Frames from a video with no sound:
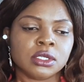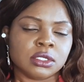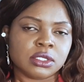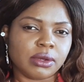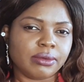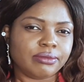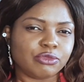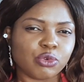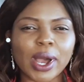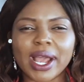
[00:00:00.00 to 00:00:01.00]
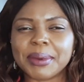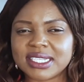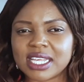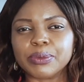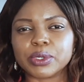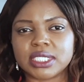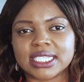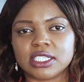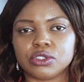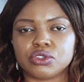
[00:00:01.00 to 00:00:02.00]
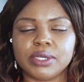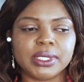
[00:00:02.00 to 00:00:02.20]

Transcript: So why am I saying protecting your dream?